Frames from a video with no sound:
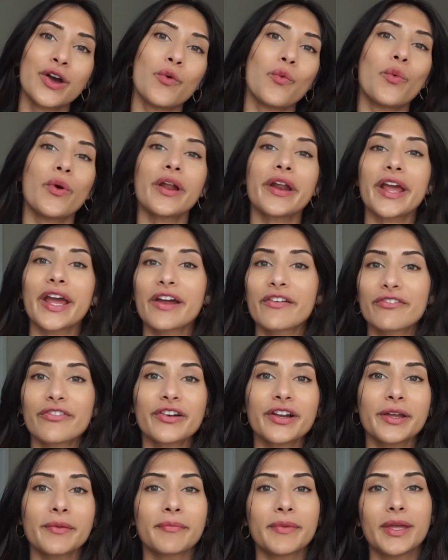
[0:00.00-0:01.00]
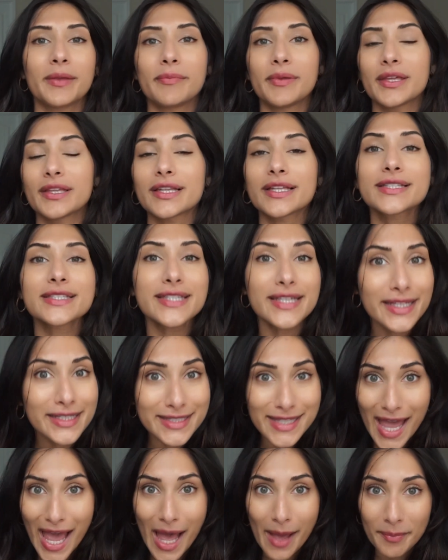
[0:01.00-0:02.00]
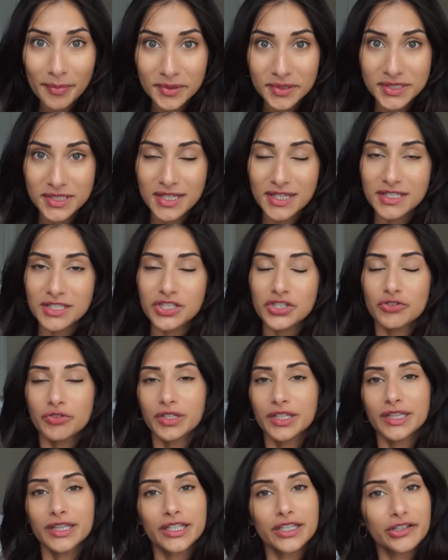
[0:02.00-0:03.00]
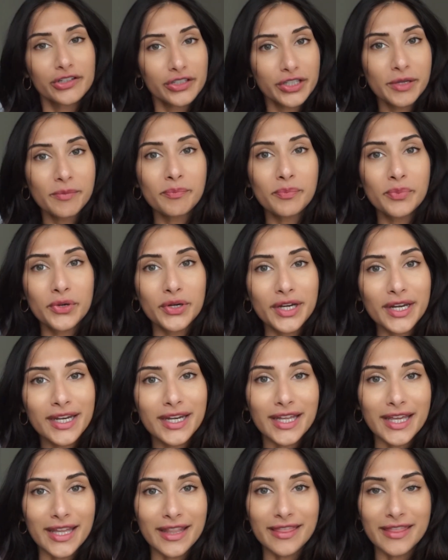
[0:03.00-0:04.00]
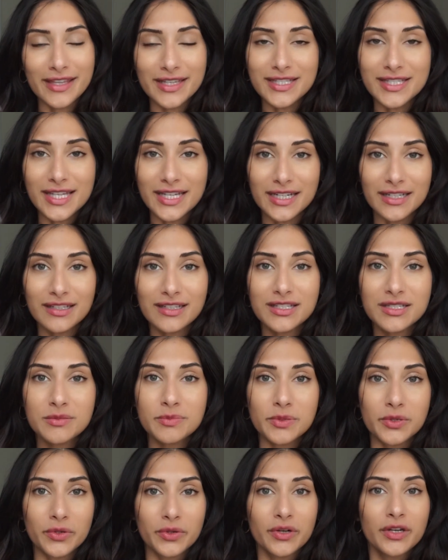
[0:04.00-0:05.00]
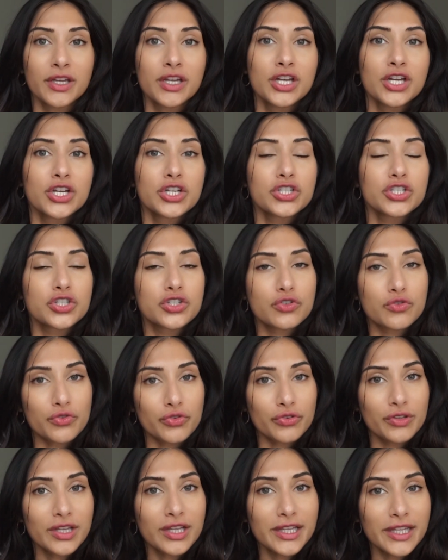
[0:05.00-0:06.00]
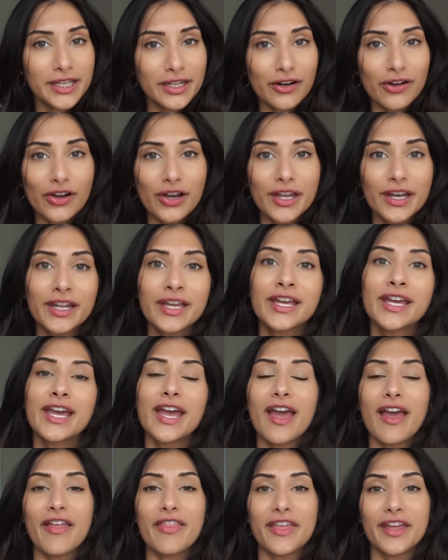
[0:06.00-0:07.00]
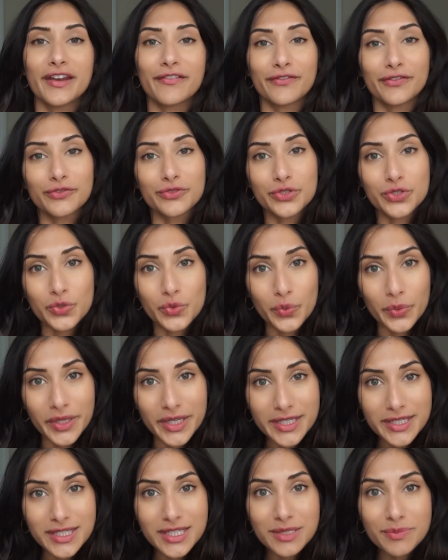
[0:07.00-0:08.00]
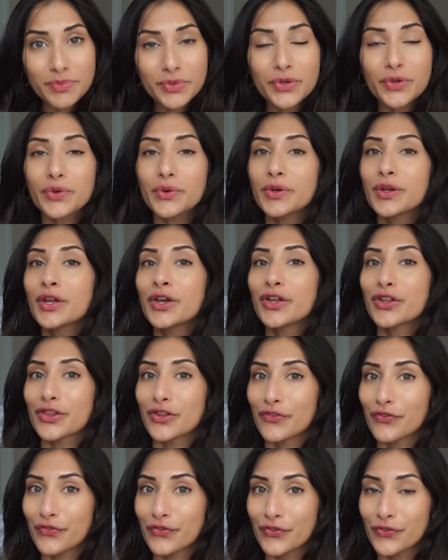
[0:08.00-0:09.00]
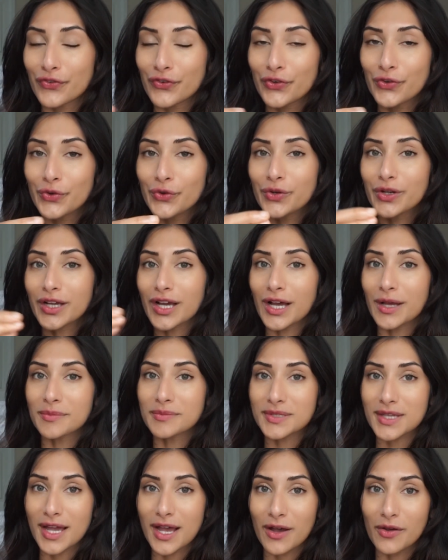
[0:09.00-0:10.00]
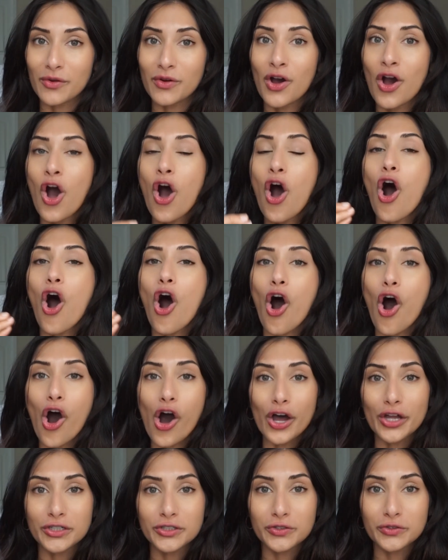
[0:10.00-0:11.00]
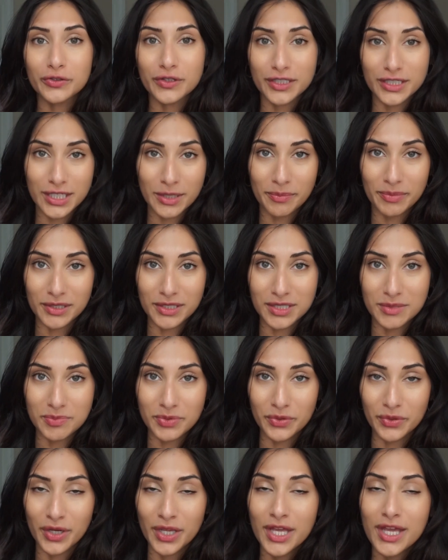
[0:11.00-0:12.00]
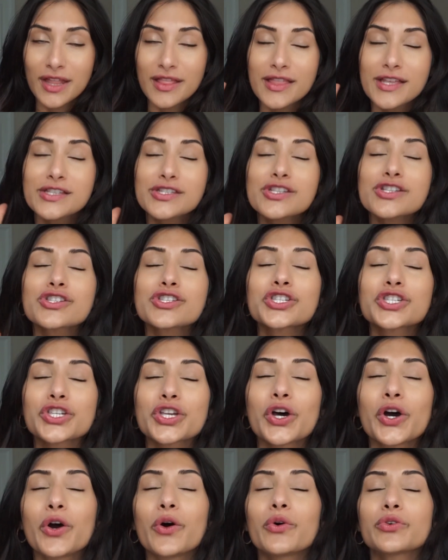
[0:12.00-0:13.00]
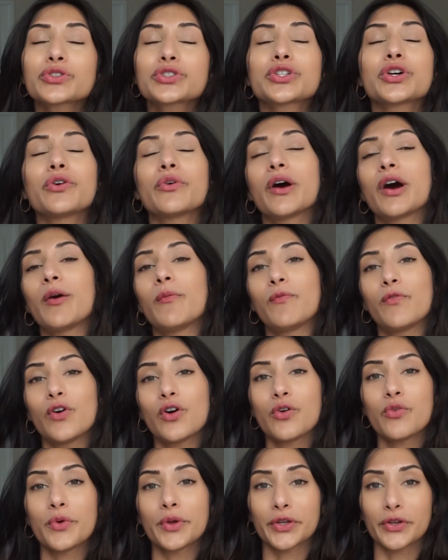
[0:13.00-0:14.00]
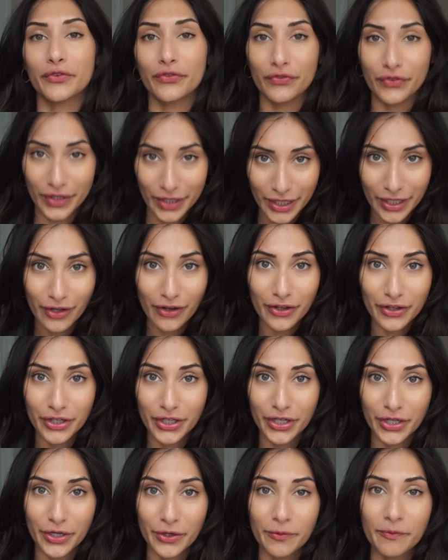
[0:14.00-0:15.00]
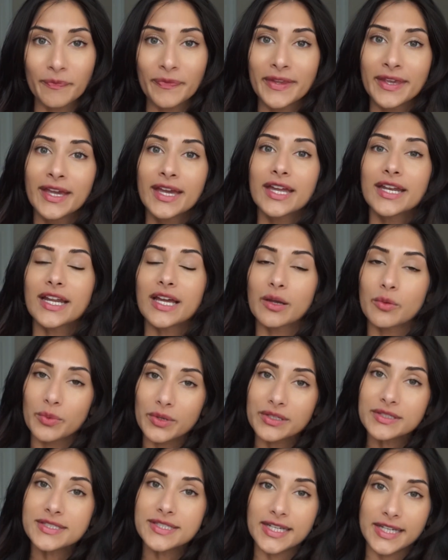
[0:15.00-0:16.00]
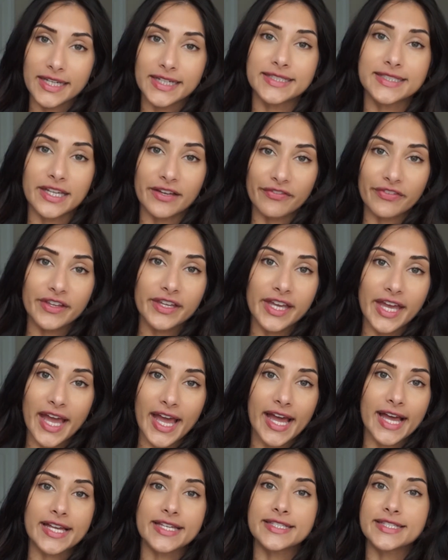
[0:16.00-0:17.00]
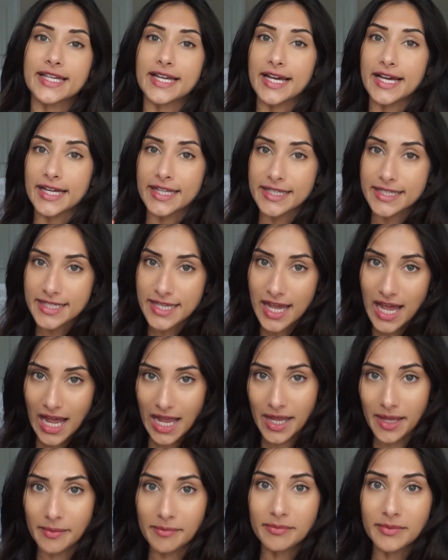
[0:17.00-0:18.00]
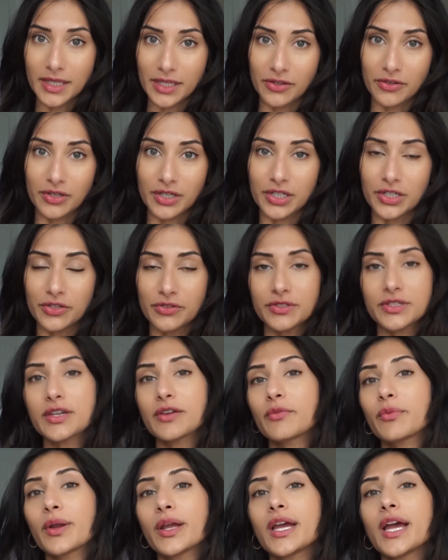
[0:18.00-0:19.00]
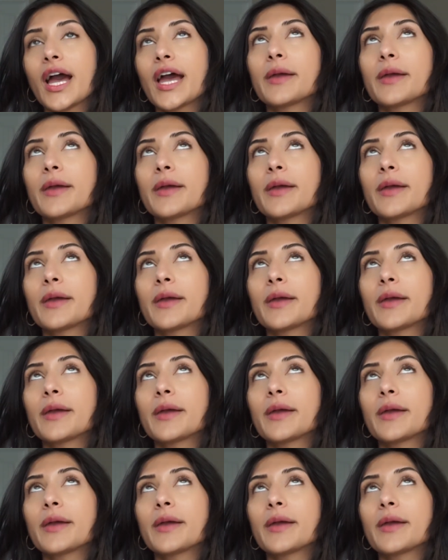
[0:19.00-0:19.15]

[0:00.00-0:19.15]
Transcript: Whatever it may be, let's say it's applesauce. You can literally put it in this end of the spoon, screw the lid on, and then if you squeeze the spoon, the food comes out onto the tip of the spoon. This is so helpful when you're feeding on the go. And I will say it definitely has a time that you can use it, right?